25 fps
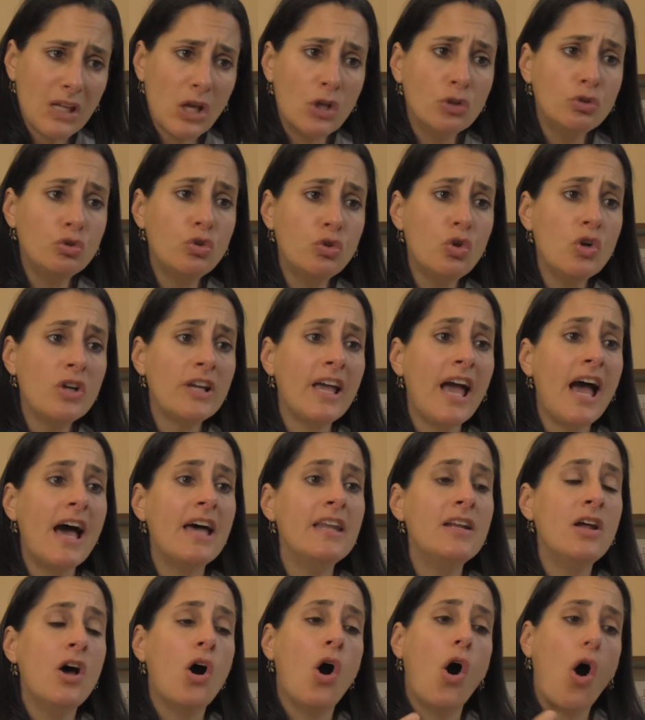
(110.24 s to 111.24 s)
look
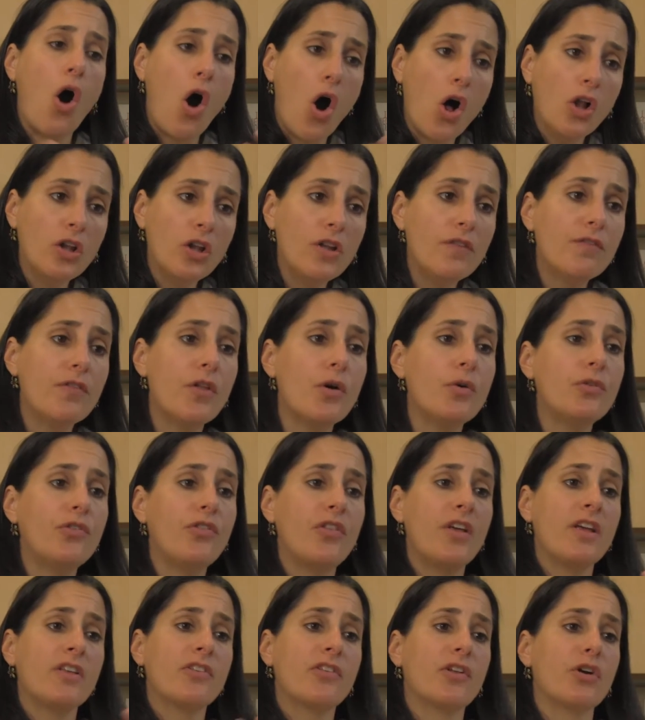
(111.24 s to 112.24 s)
at all of those
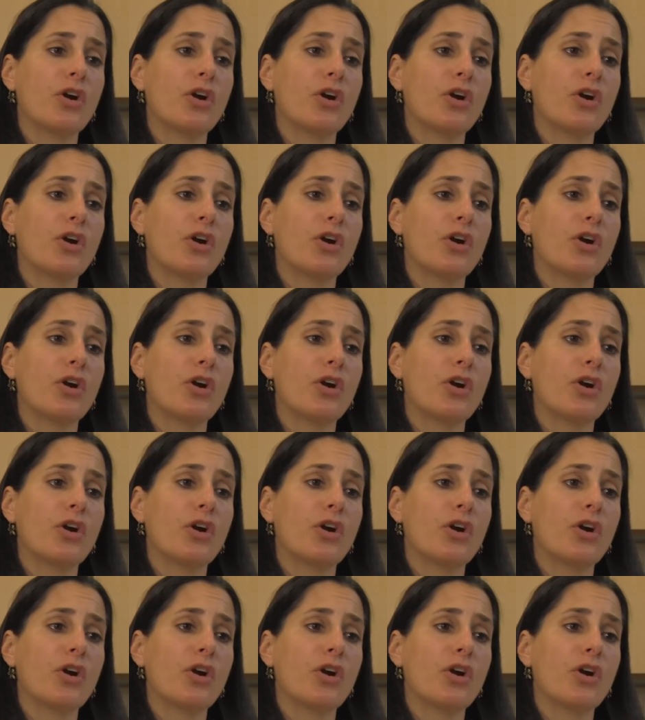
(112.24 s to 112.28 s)
things